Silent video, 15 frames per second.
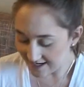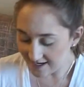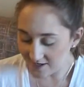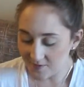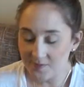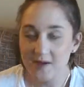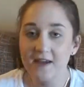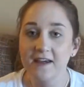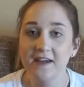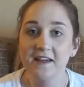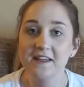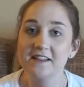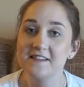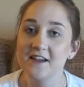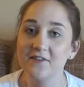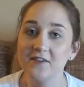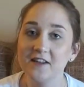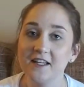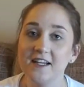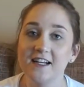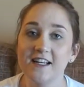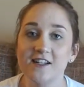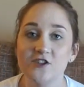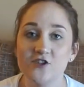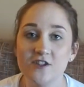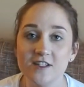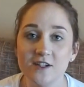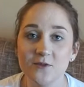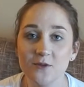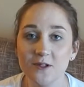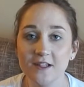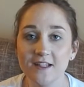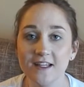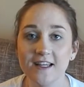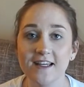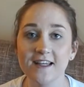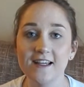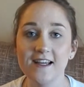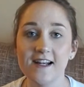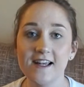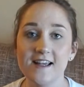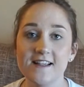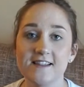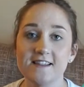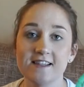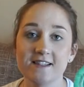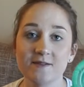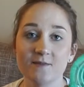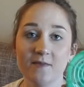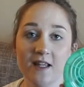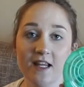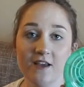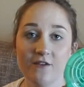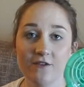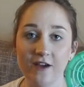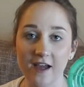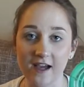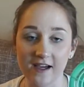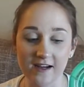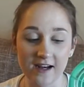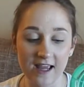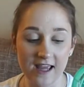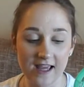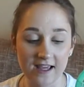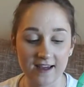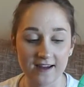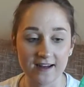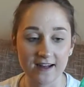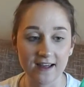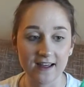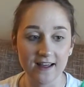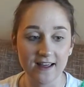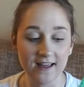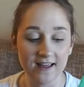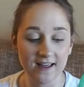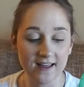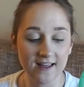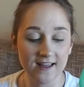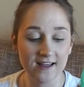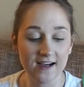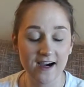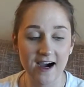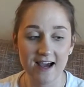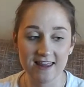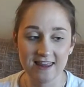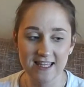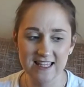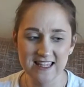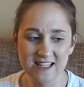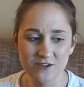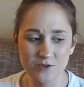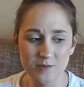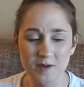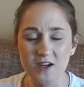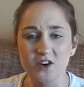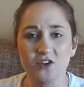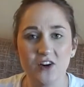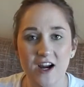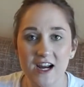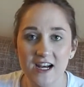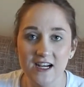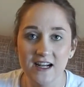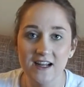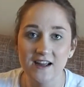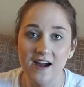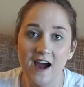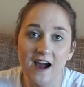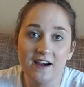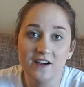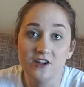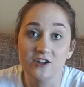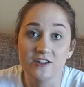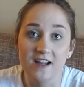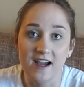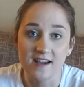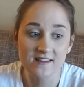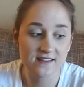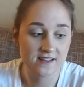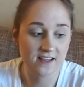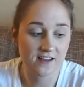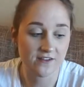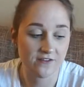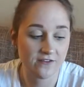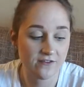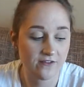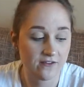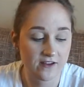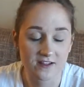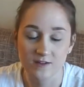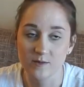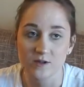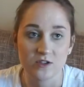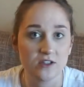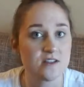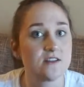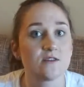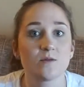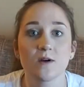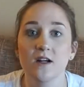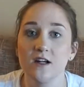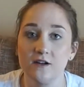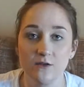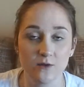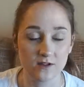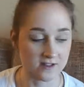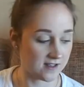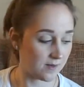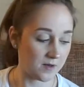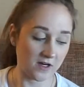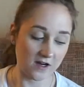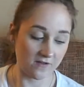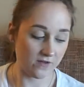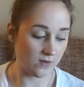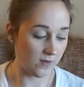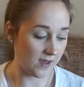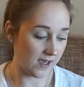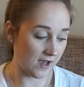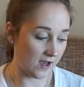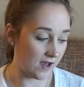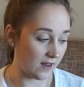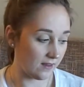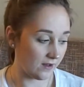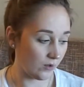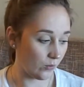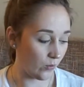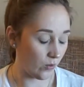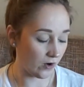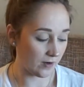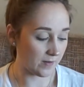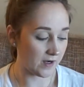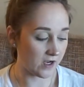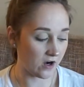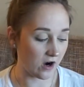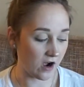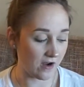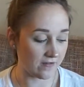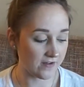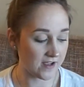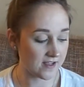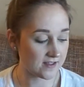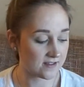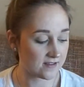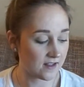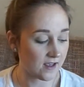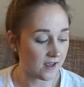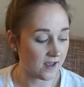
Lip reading: item is definitely an interesting one. It is this mini fan, and I think this would be great on your desk, especially since we're getting towards summer, if you get a little warm in your office.